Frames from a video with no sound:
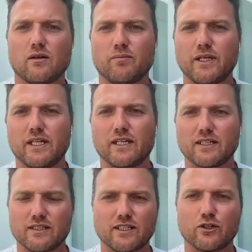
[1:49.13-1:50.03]
be
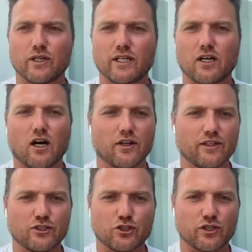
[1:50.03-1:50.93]
considering on
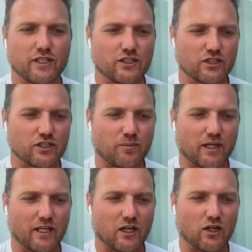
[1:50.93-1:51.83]
this journey, just
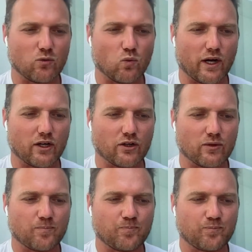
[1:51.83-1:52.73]
depending on where
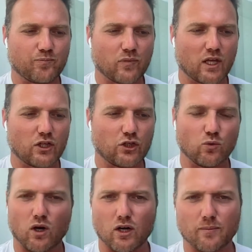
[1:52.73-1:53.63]

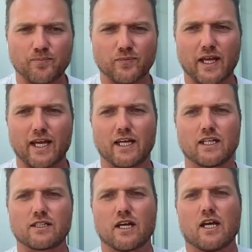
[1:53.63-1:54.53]
you are.
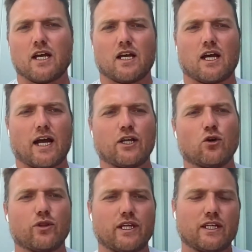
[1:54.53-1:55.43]
And I
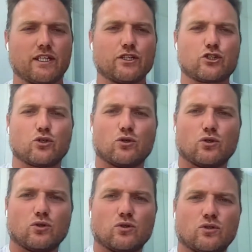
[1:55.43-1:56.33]
know the
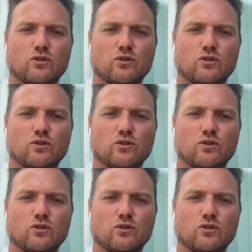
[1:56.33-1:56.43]
initial